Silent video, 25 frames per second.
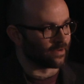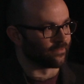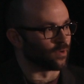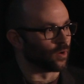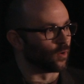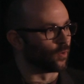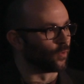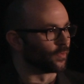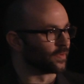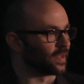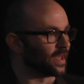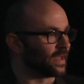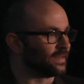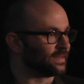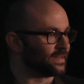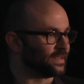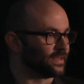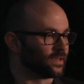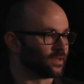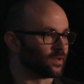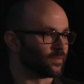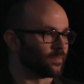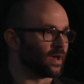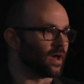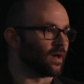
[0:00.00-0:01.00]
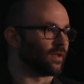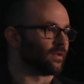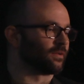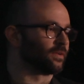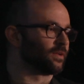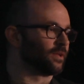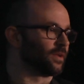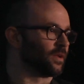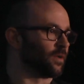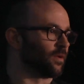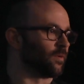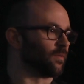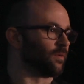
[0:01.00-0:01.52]
of old idea about
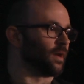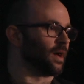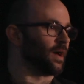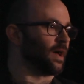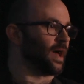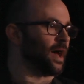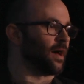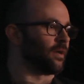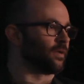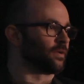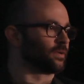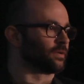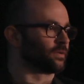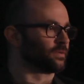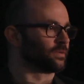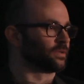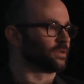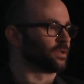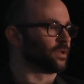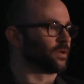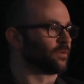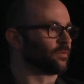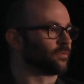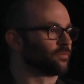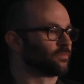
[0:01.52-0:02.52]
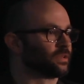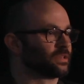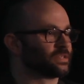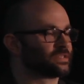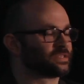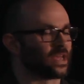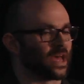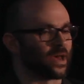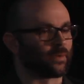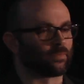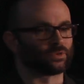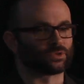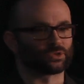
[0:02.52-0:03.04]
how to
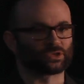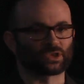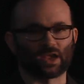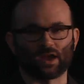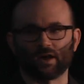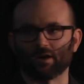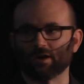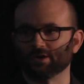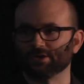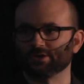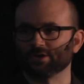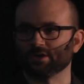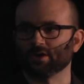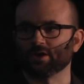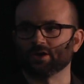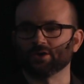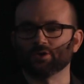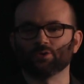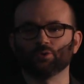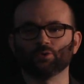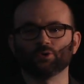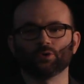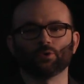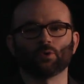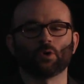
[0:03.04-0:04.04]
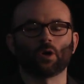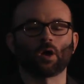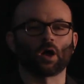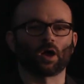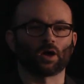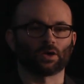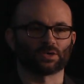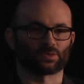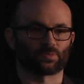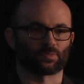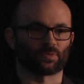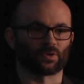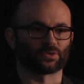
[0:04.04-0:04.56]
establish character and who you are
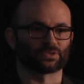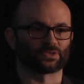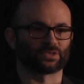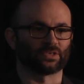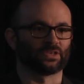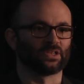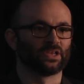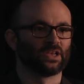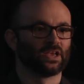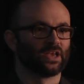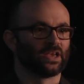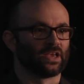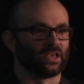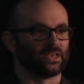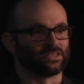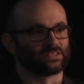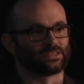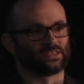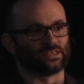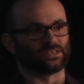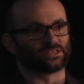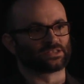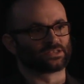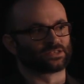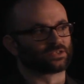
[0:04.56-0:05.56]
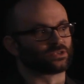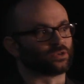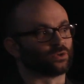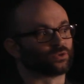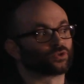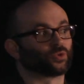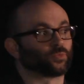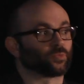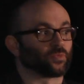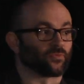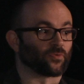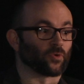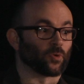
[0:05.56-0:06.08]
as a person, is these
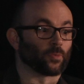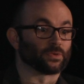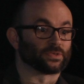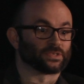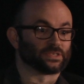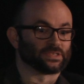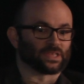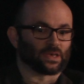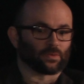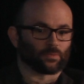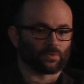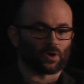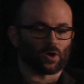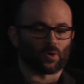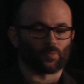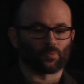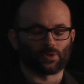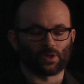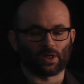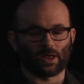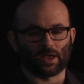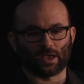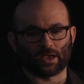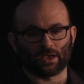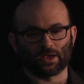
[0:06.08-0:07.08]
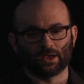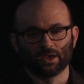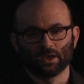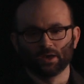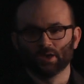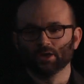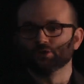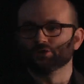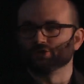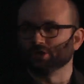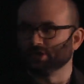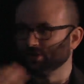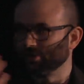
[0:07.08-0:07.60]
social performances that we all play,
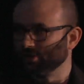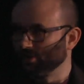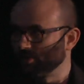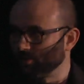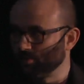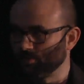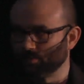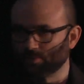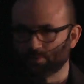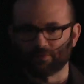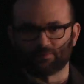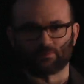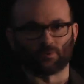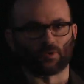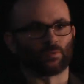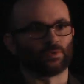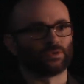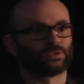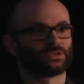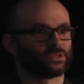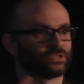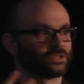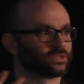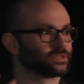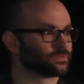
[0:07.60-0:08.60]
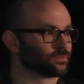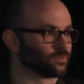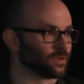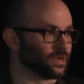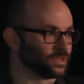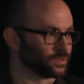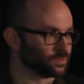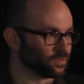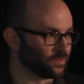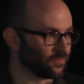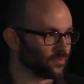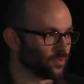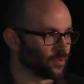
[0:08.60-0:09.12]
gender performances,
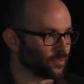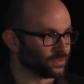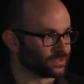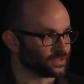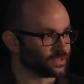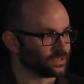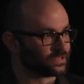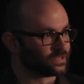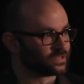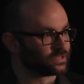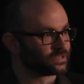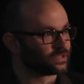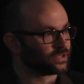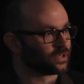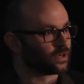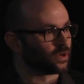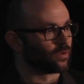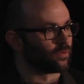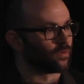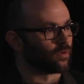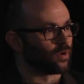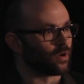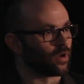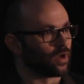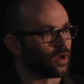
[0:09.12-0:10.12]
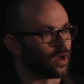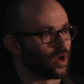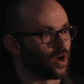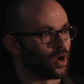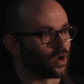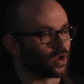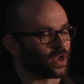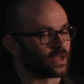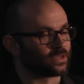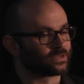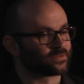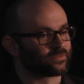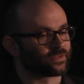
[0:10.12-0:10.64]
race performances, all
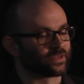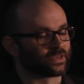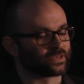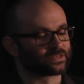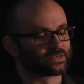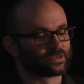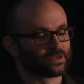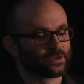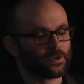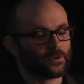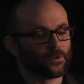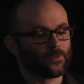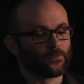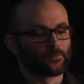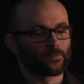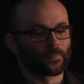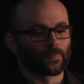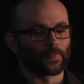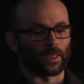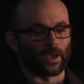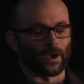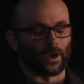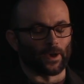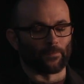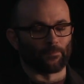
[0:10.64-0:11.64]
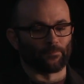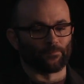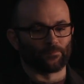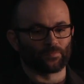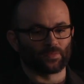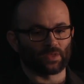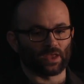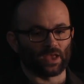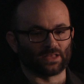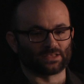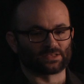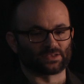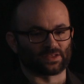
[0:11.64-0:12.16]
kinds of things. And
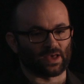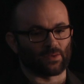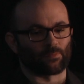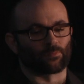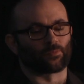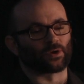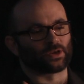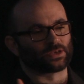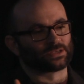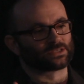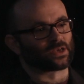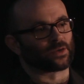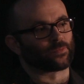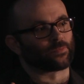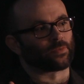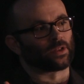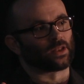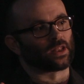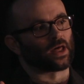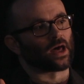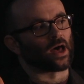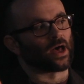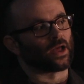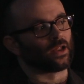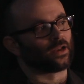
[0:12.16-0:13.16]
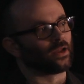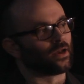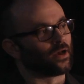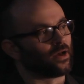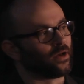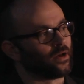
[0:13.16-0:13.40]
so that brings up a lot.